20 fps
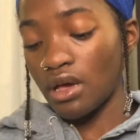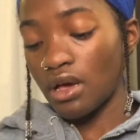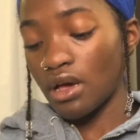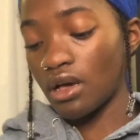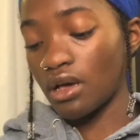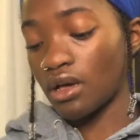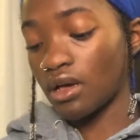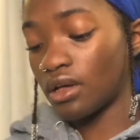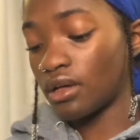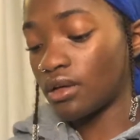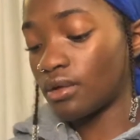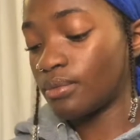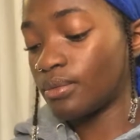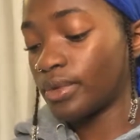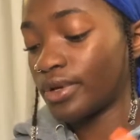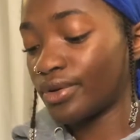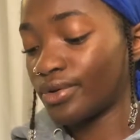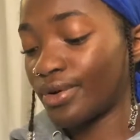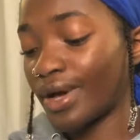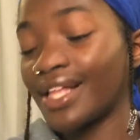
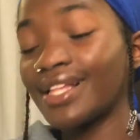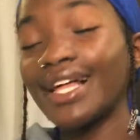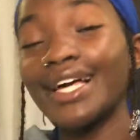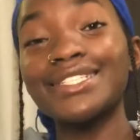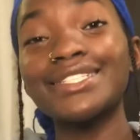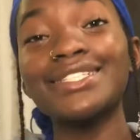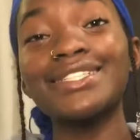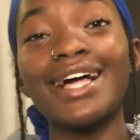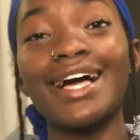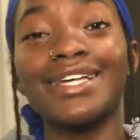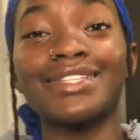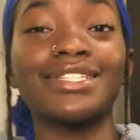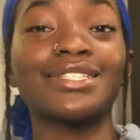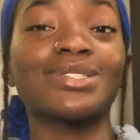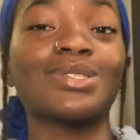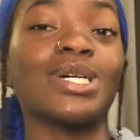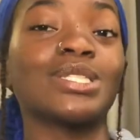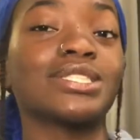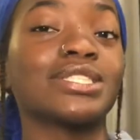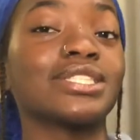Well, I actually like this
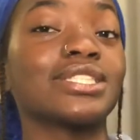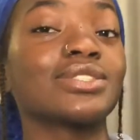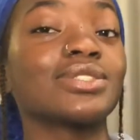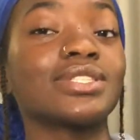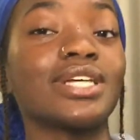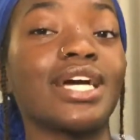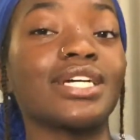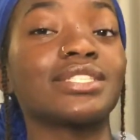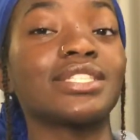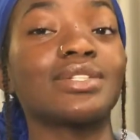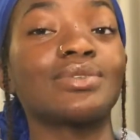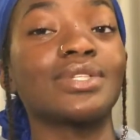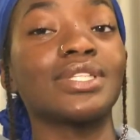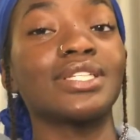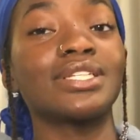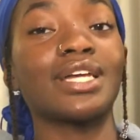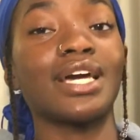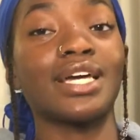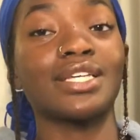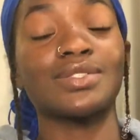question. This was actually a
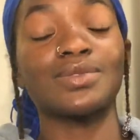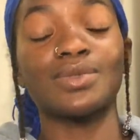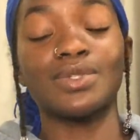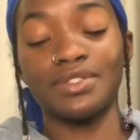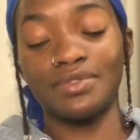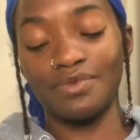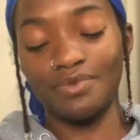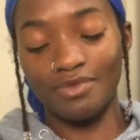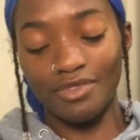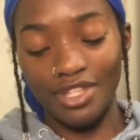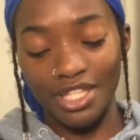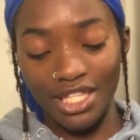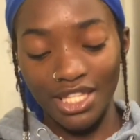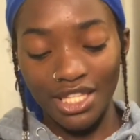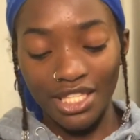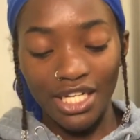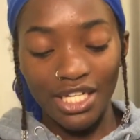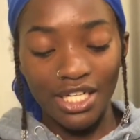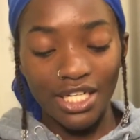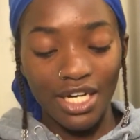really nice one.
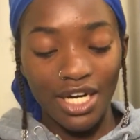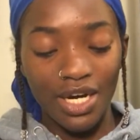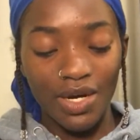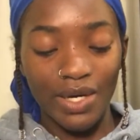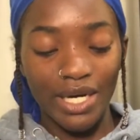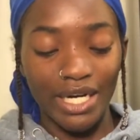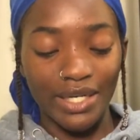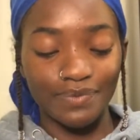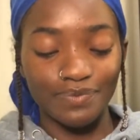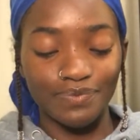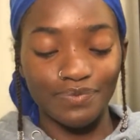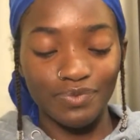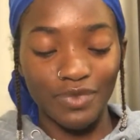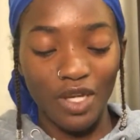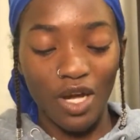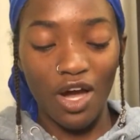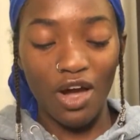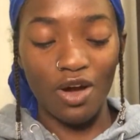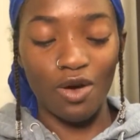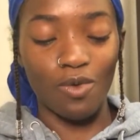Okay.
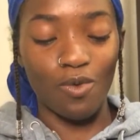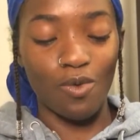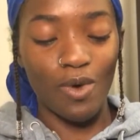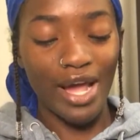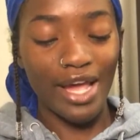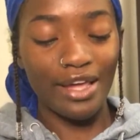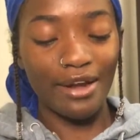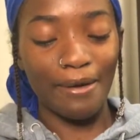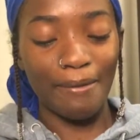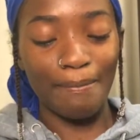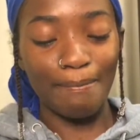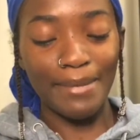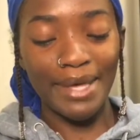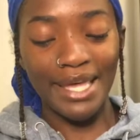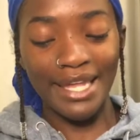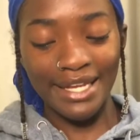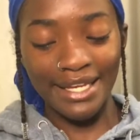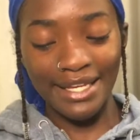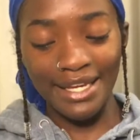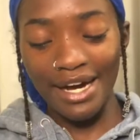Oh, wait a
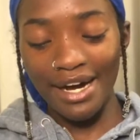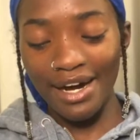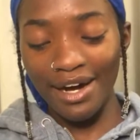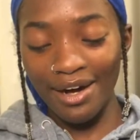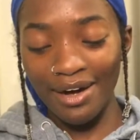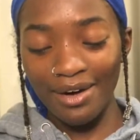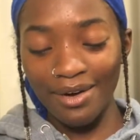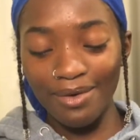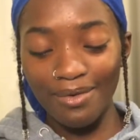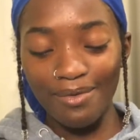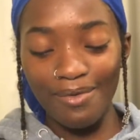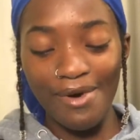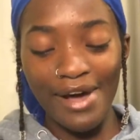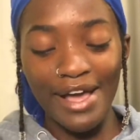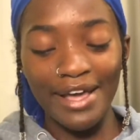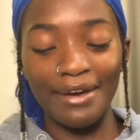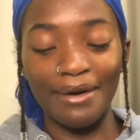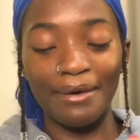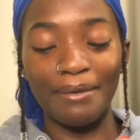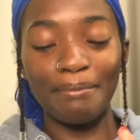minute, y'all.
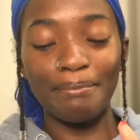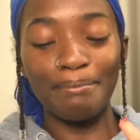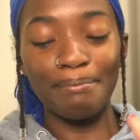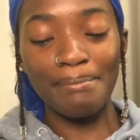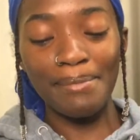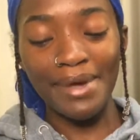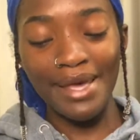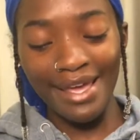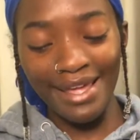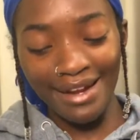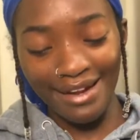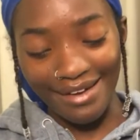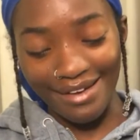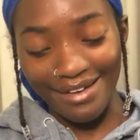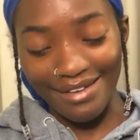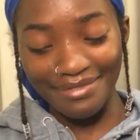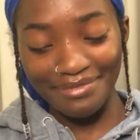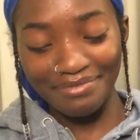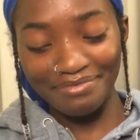Wait a minute.